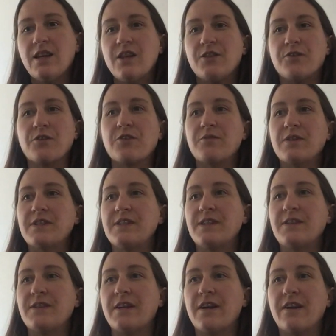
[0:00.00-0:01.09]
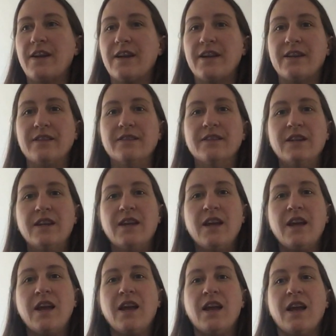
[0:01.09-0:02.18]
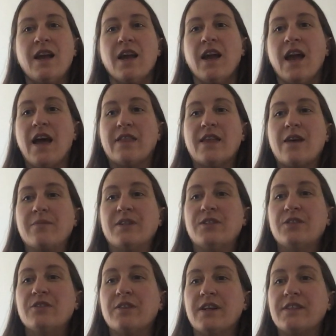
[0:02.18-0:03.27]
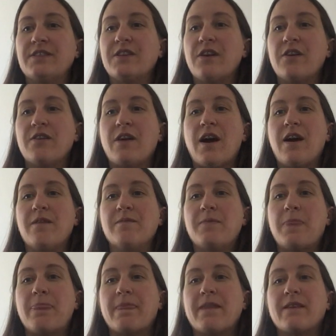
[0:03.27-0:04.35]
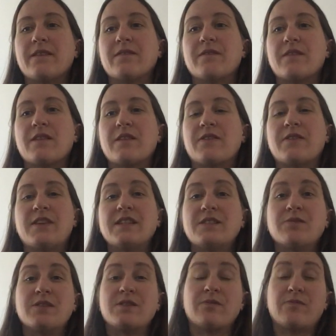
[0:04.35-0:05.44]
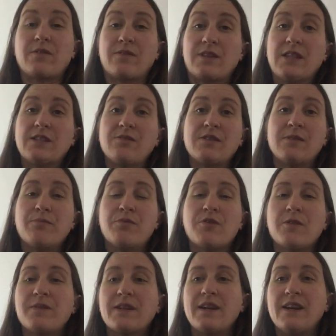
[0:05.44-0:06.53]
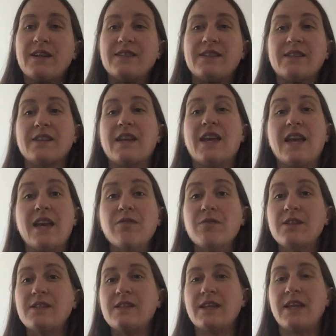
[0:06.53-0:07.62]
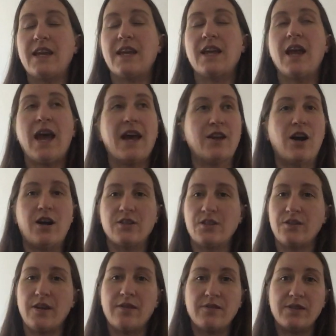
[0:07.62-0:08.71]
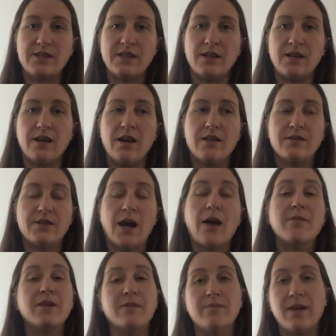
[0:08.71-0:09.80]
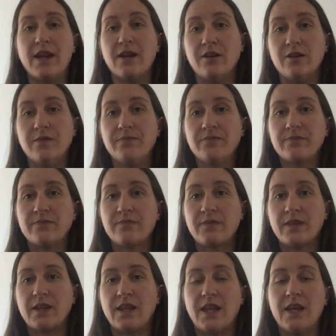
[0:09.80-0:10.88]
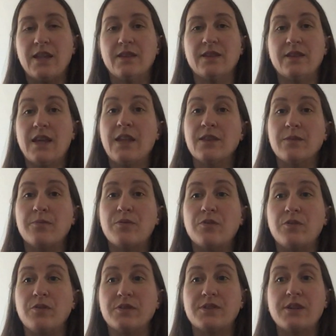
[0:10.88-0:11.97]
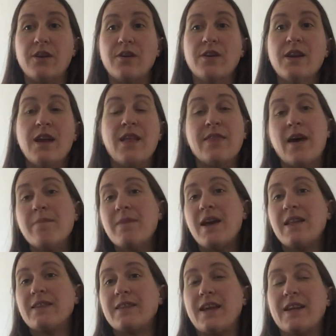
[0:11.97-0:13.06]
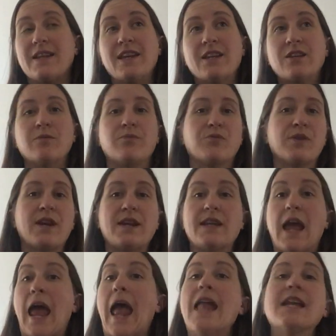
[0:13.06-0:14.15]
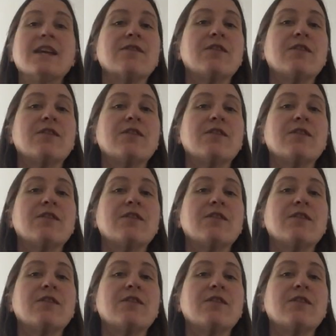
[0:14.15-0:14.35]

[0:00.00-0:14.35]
Thor would sit there and let me do it. So this was important because he was the head honcho. He was the dominant male in the pool. So that meant that he could breed any